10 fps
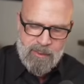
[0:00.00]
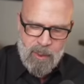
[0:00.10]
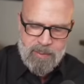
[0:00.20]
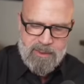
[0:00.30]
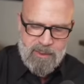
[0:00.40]

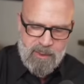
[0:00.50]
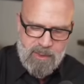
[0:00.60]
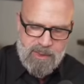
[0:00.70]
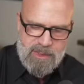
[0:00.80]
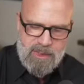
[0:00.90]
open the
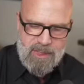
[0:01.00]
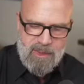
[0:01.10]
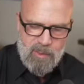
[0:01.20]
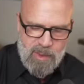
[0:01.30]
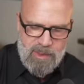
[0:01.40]
doors
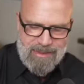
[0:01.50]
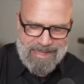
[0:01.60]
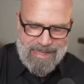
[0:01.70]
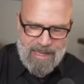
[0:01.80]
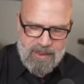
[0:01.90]
when you
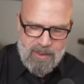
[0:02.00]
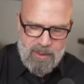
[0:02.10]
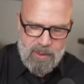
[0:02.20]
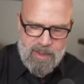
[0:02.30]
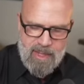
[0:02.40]
get out of
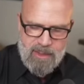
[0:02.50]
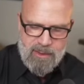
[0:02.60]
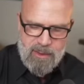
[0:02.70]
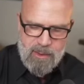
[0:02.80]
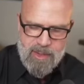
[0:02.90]
your own head in
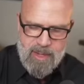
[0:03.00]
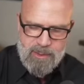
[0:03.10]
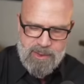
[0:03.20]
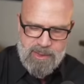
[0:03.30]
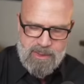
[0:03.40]
your own
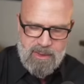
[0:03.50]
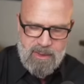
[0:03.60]
house.